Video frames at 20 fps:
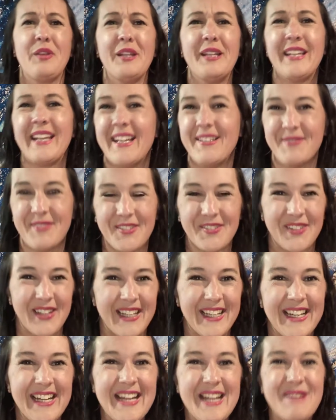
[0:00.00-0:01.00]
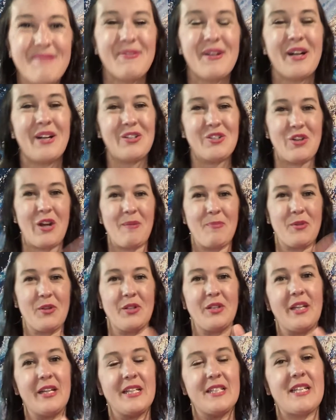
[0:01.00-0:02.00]
the name of it, but I'll drop
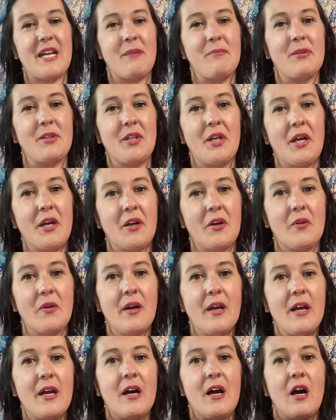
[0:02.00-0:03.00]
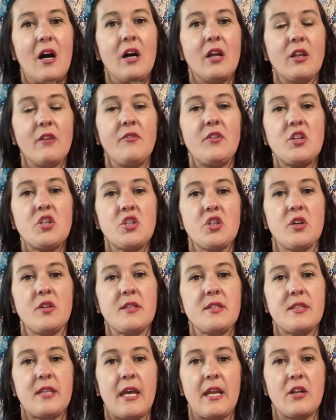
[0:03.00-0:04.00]
their link down below. All of the
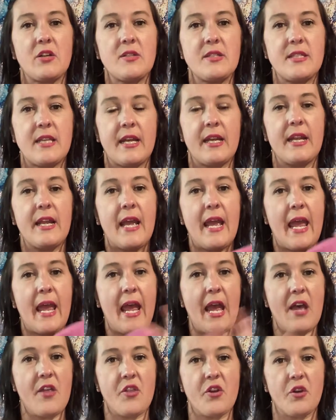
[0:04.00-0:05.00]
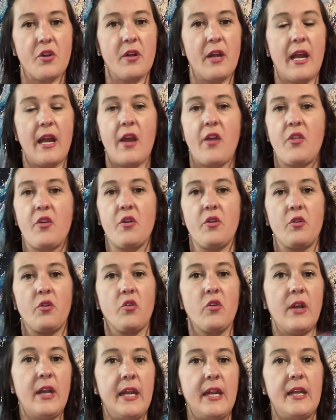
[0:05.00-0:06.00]
shirts that are said heather, heather
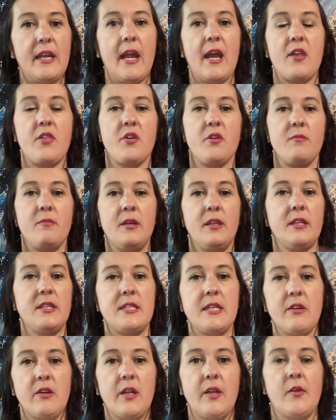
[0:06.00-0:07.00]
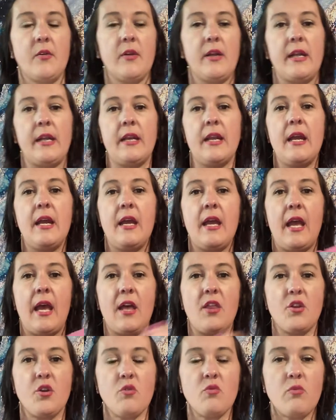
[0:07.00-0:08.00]
green, heather military green,
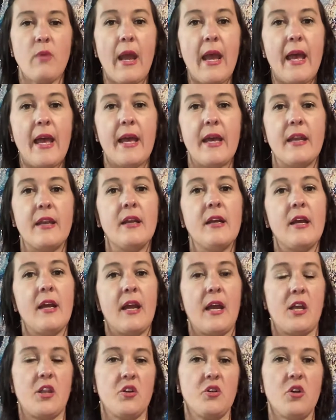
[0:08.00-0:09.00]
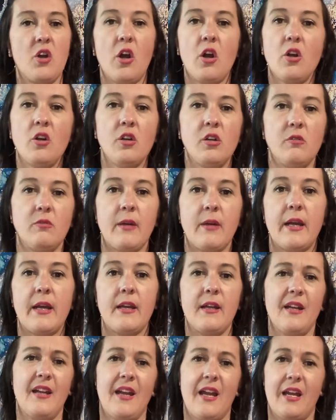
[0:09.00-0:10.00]
heather red, heather cardinal
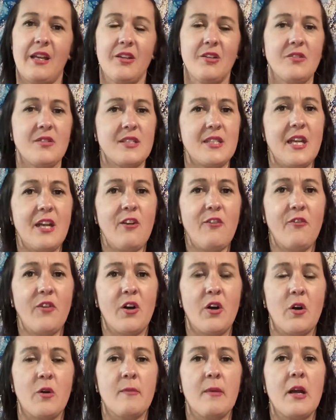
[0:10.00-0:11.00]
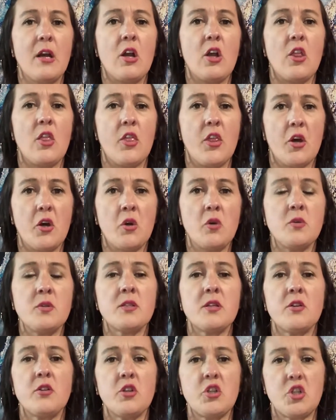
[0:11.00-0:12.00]
red, heather seafoam, those
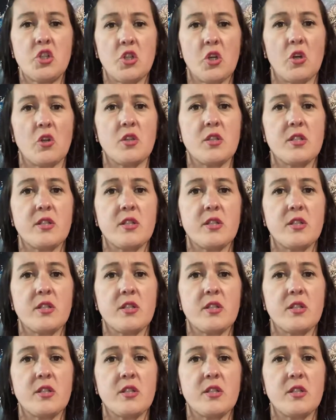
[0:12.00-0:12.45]
are the shirts